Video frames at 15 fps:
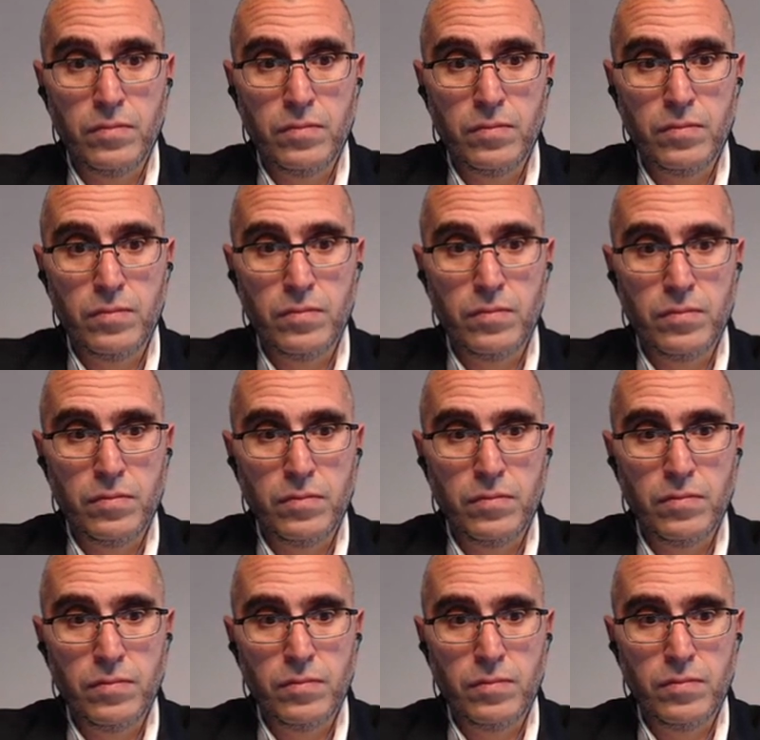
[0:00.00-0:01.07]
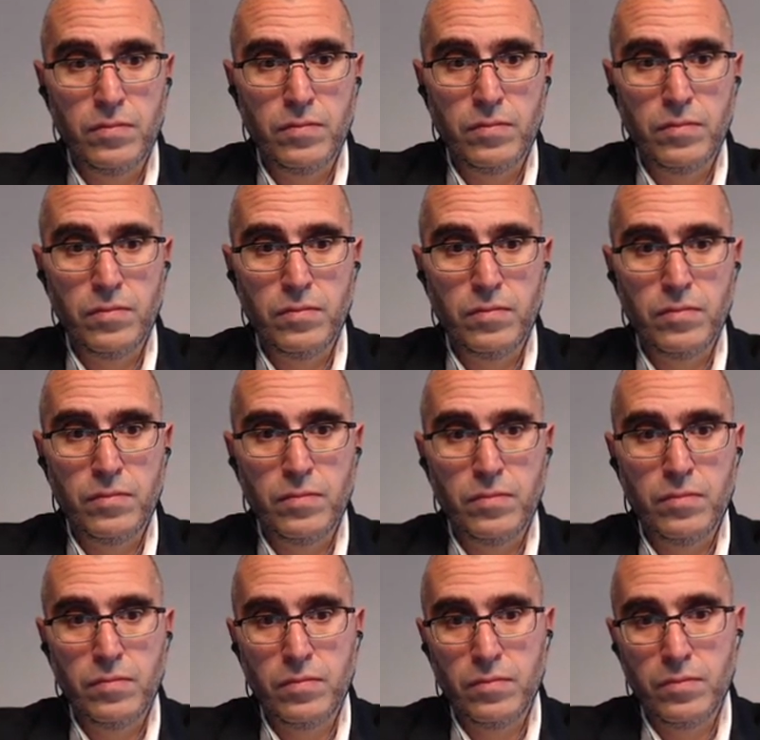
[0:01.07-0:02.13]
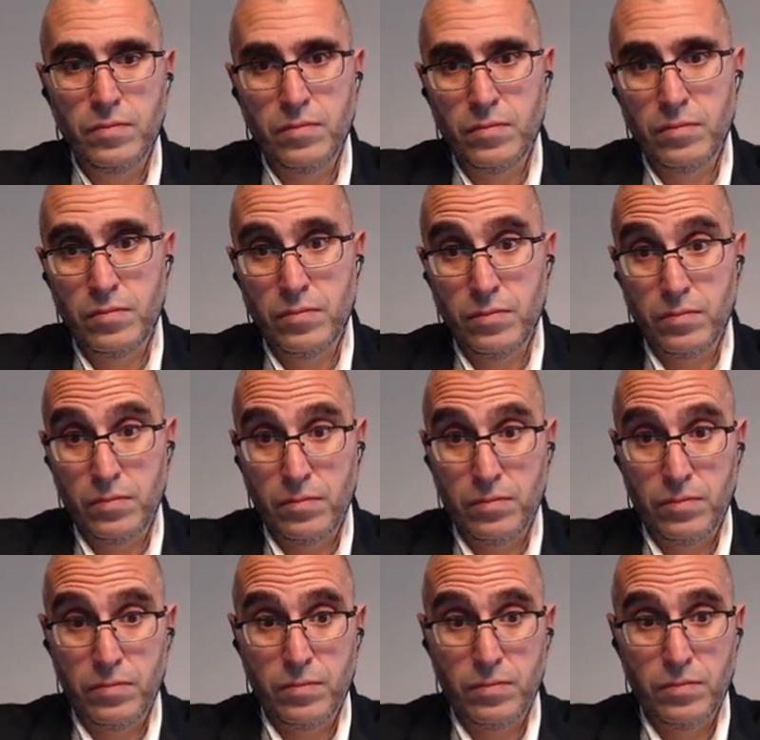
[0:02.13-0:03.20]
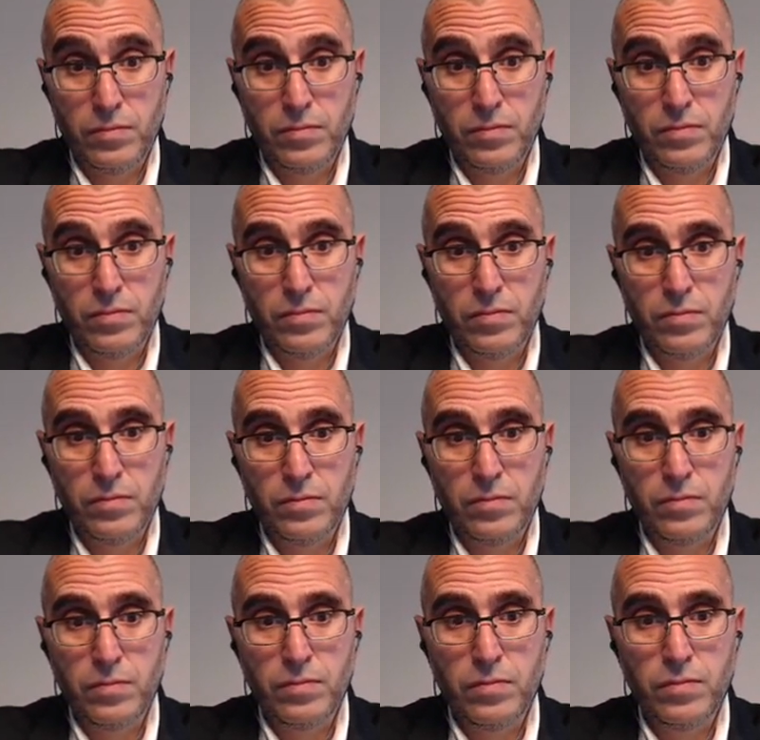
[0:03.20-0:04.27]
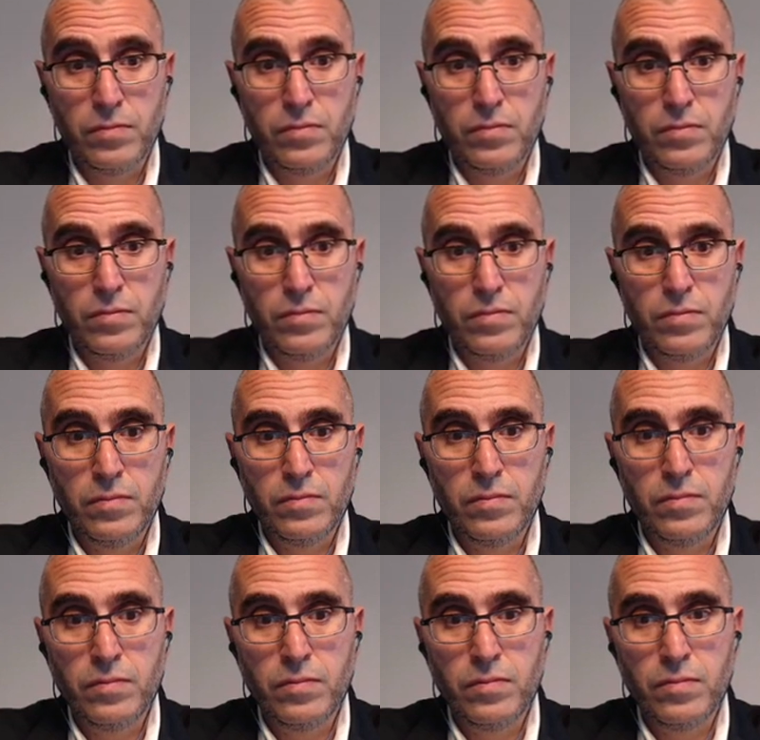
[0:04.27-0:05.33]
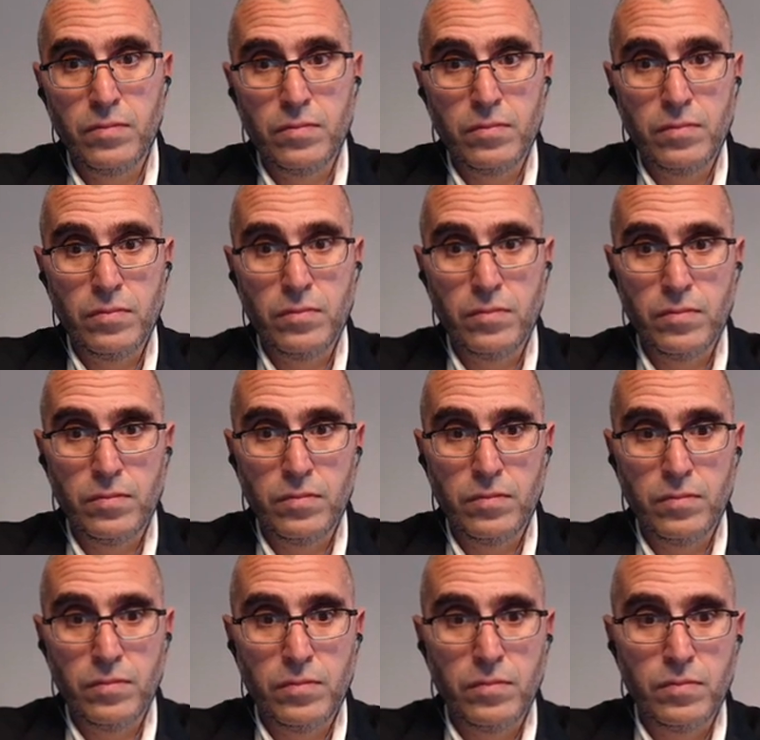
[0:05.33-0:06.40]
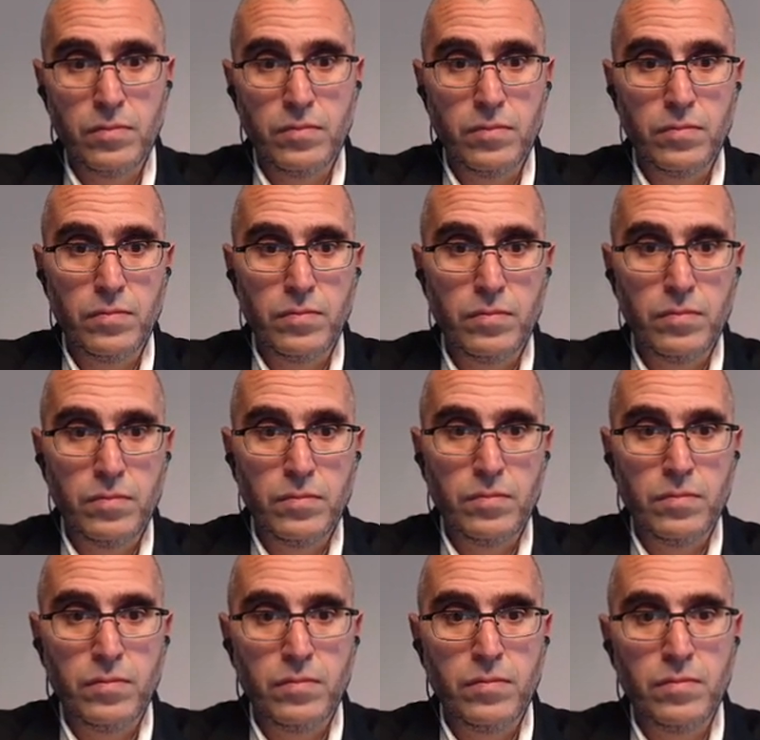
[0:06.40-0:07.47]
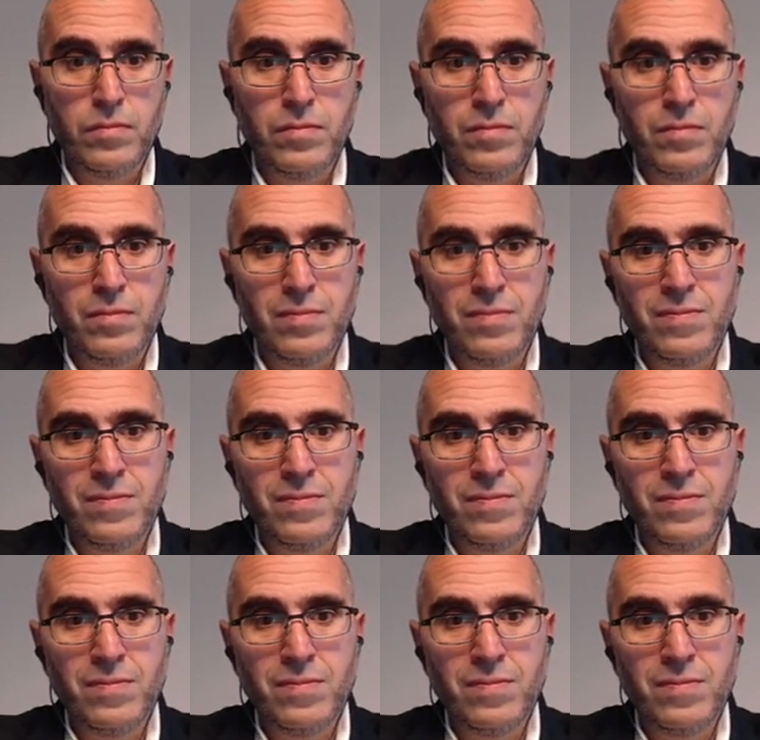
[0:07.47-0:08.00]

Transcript: (not speaking)